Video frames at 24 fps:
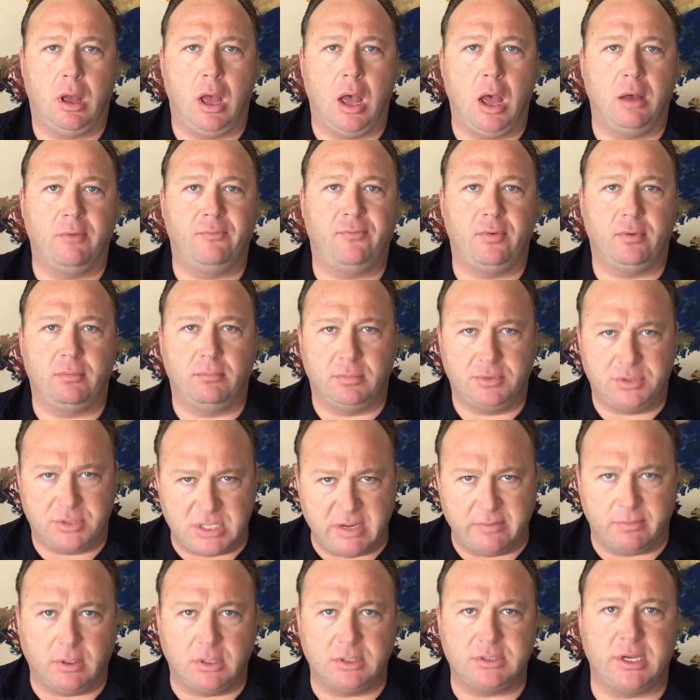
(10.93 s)
of
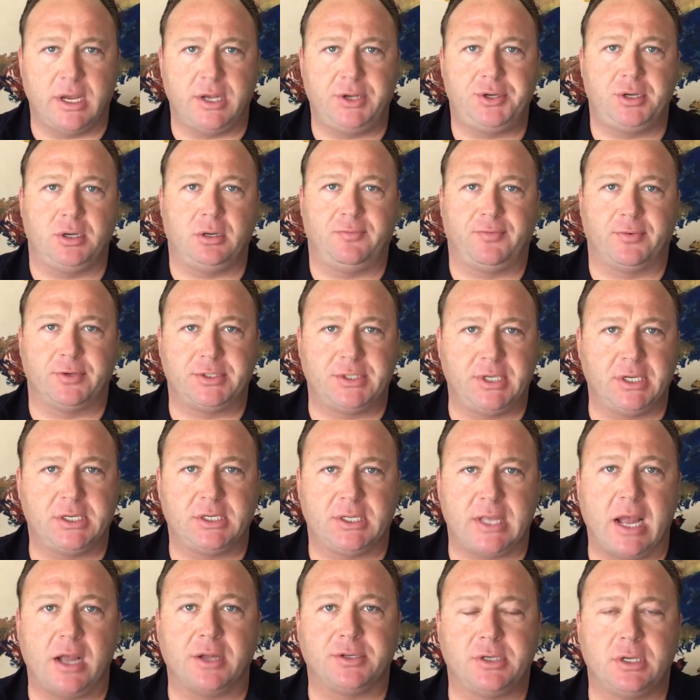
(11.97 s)
civilization for
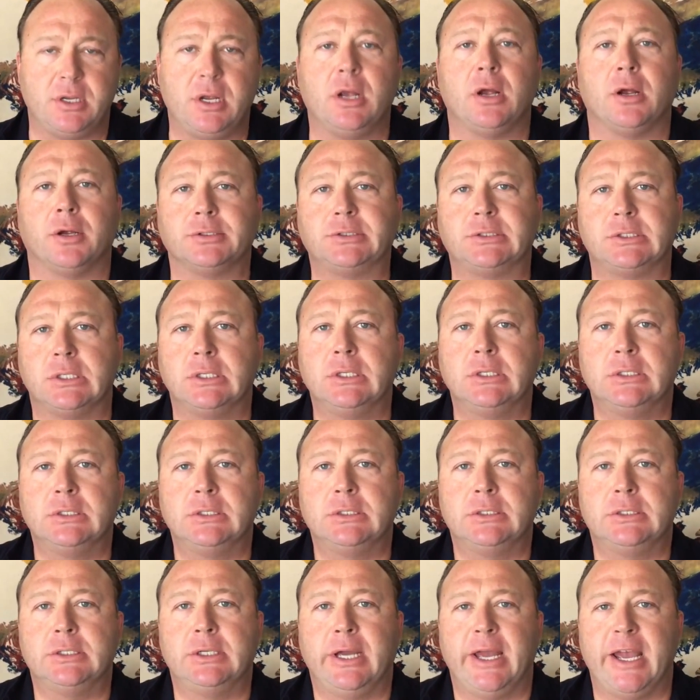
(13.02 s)
6,000 years
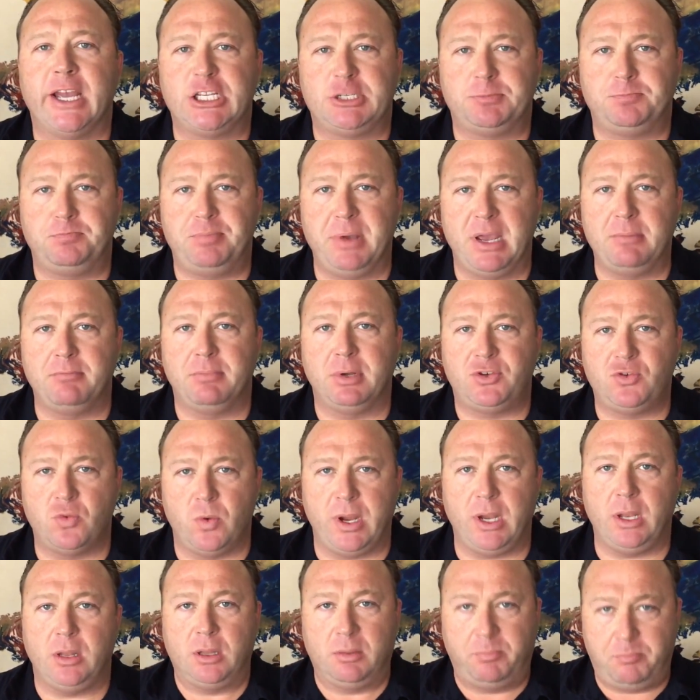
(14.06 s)
has been
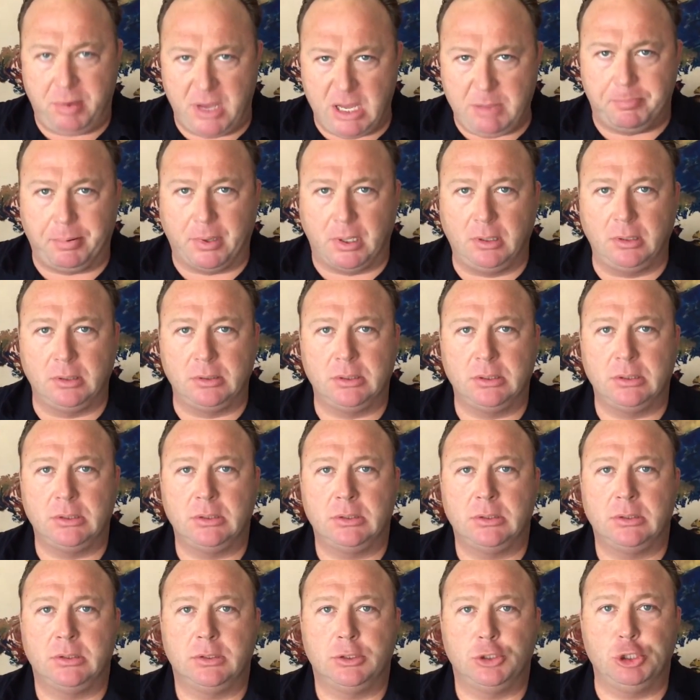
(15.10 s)
between the people
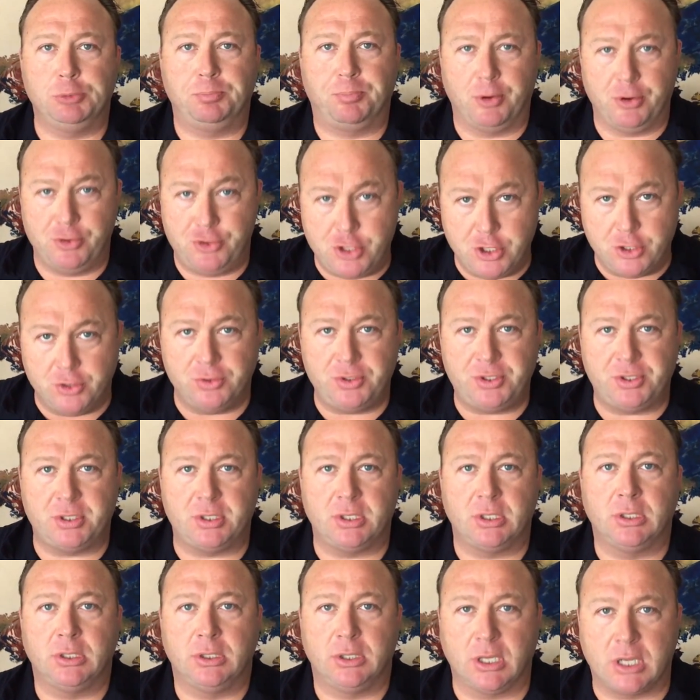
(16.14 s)
who
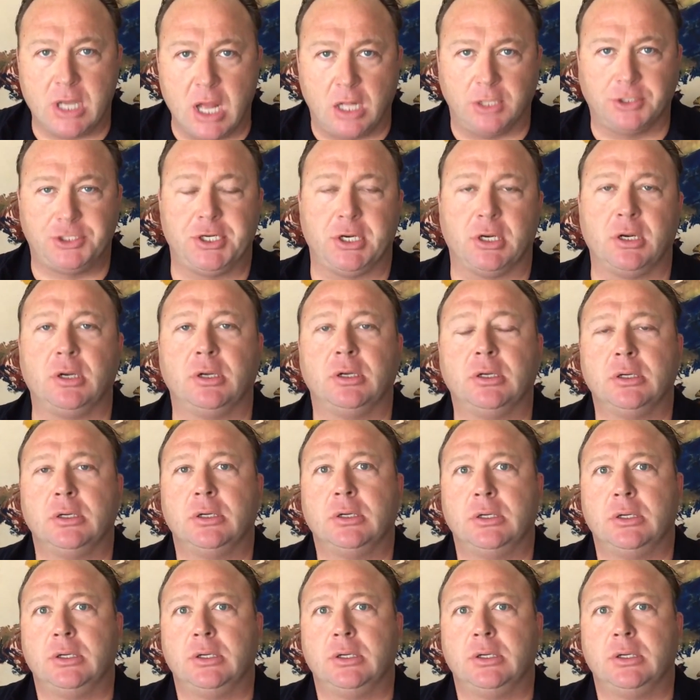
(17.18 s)
produce the culture